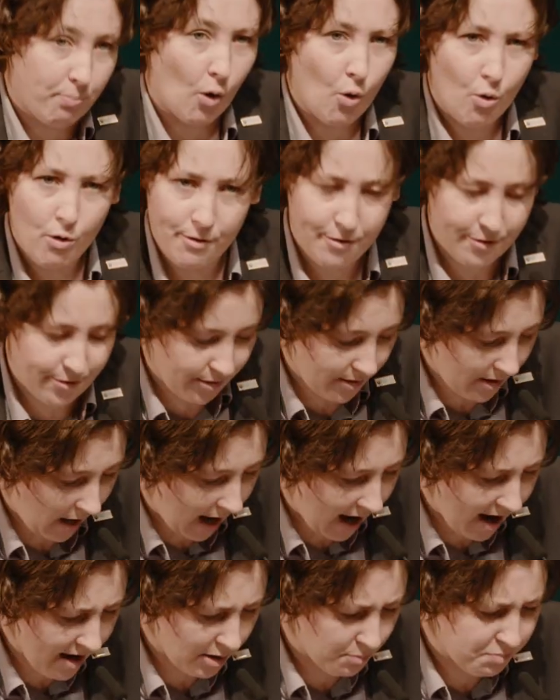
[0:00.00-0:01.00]
both
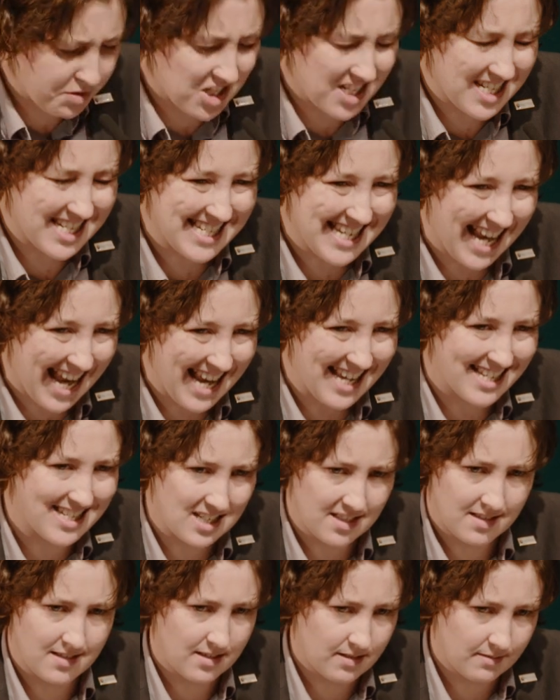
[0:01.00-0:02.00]
are
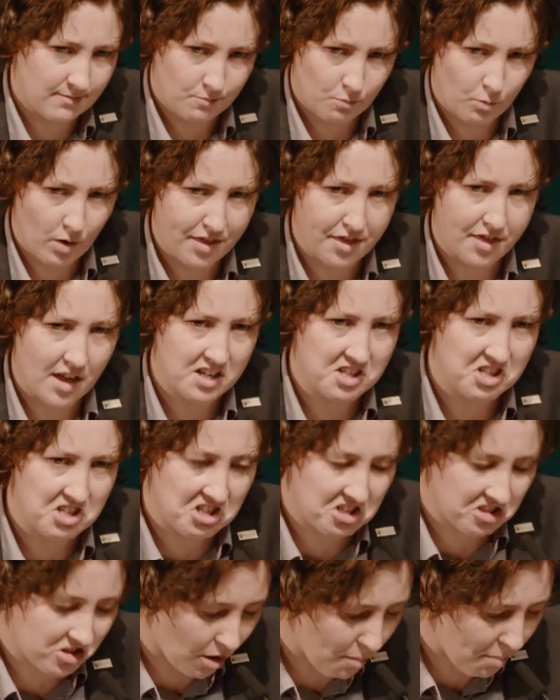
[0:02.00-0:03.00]
obsessed with this
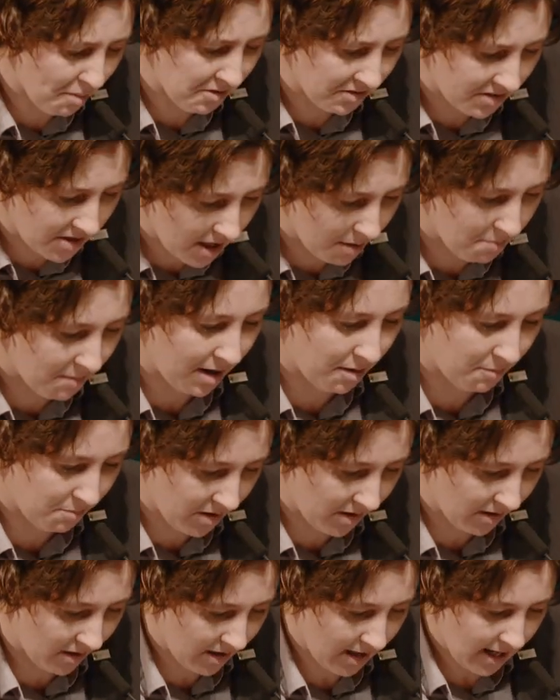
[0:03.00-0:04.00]
stubborn
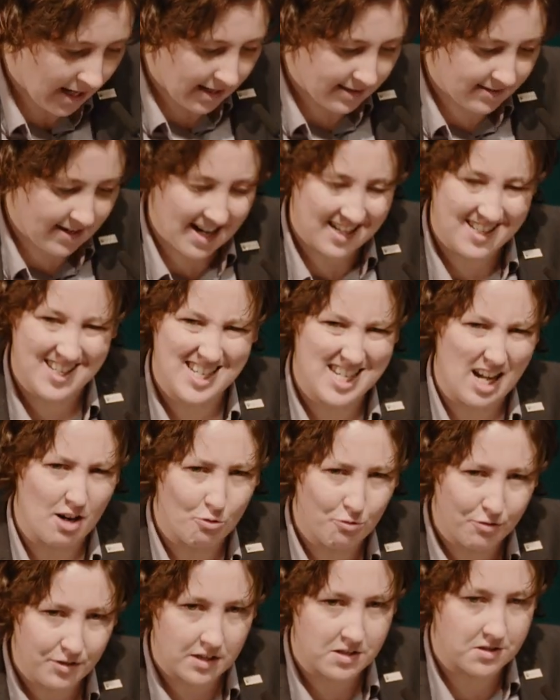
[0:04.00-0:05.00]
commitment to a
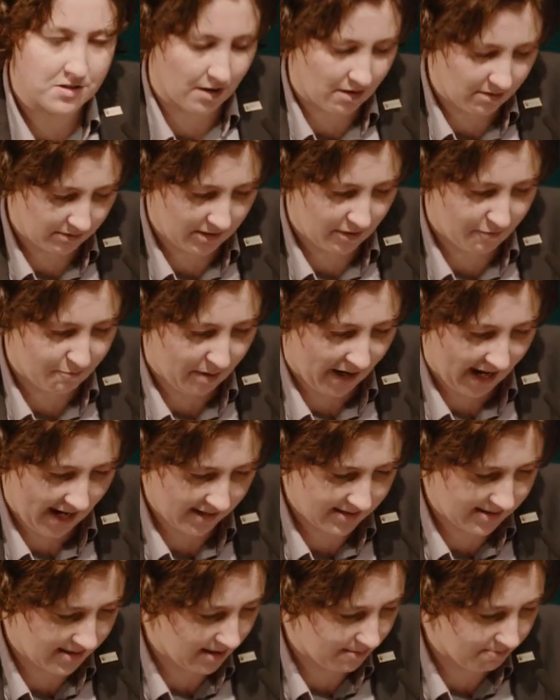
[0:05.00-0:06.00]
self-destructive
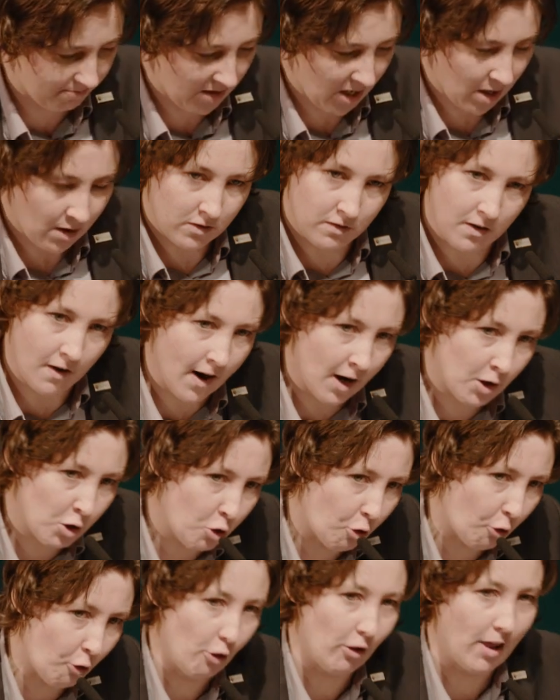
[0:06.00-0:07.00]
Brexit, to a
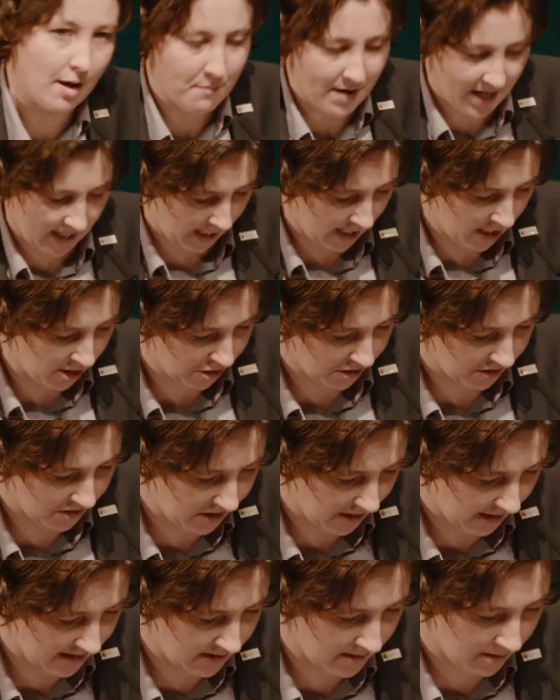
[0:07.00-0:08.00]
cruel immigration
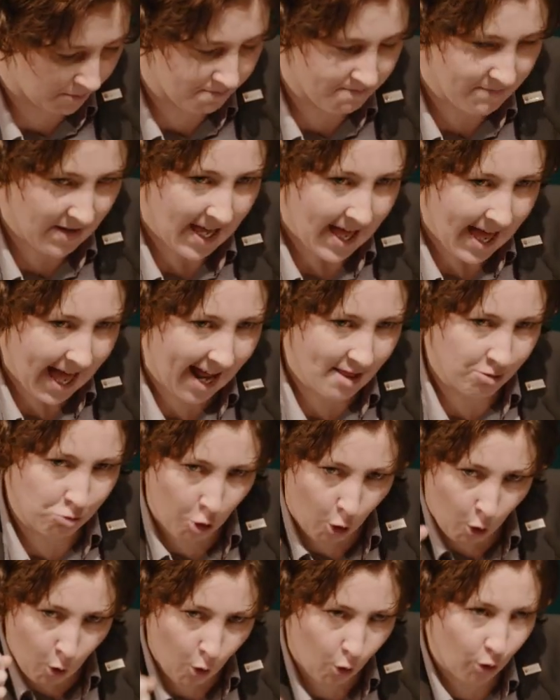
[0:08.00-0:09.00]
system, and
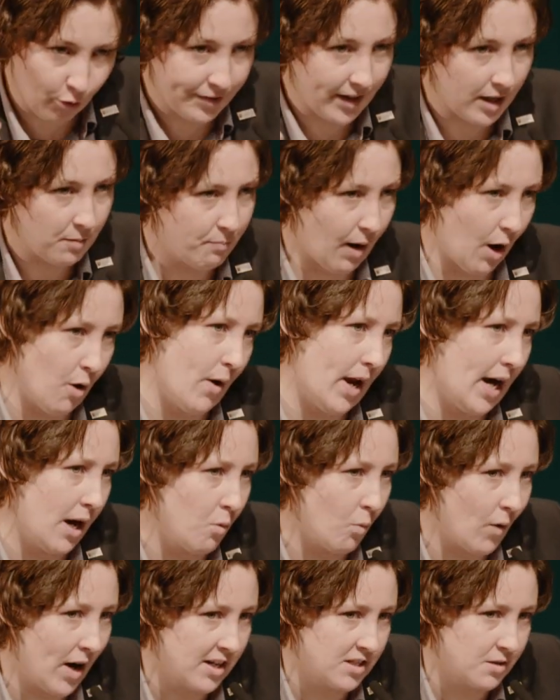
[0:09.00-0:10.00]
to hoarding power
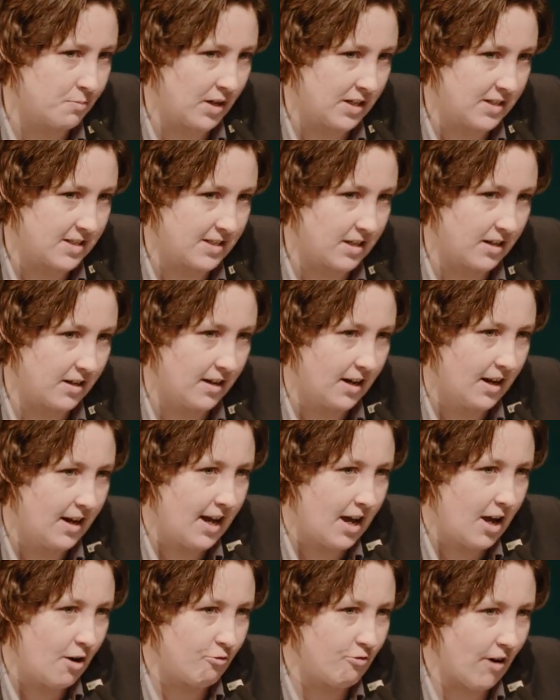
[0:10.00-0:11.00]
in Westminster
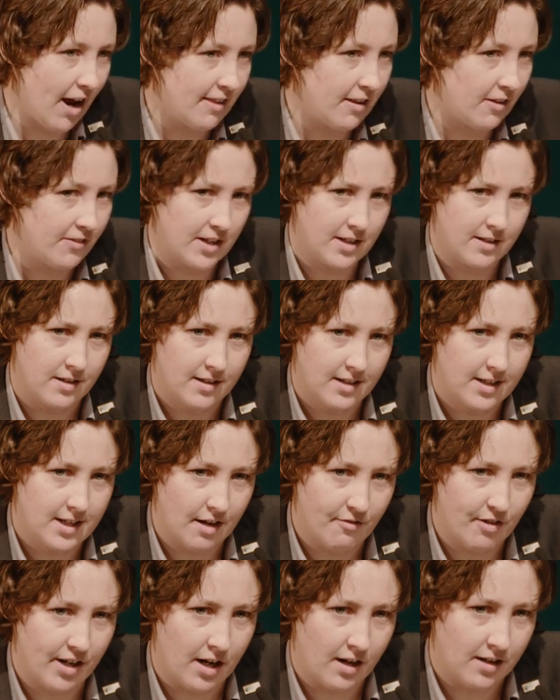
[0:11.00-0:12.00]
rather than
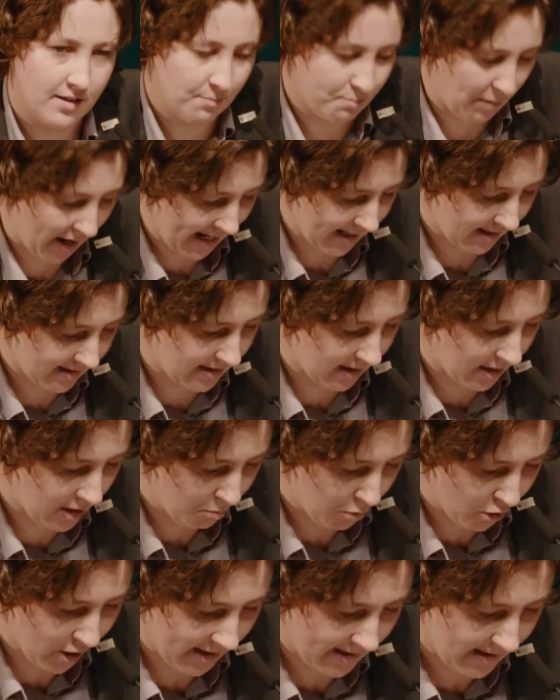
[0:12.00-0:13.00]
giving it back to
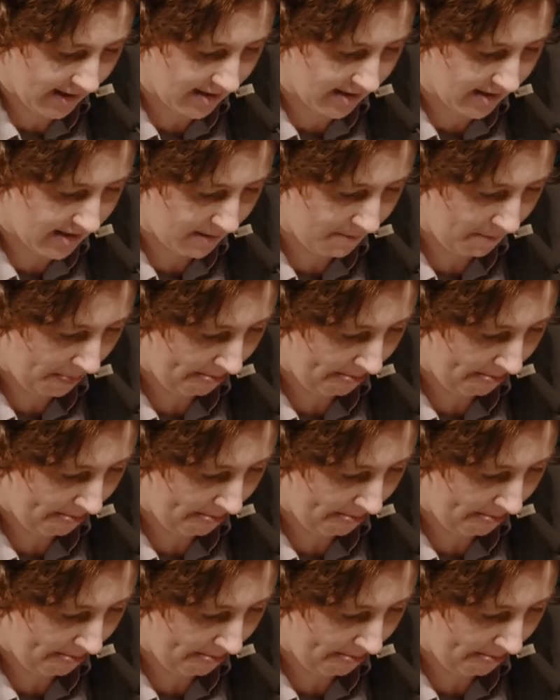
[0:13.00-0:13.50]
communities.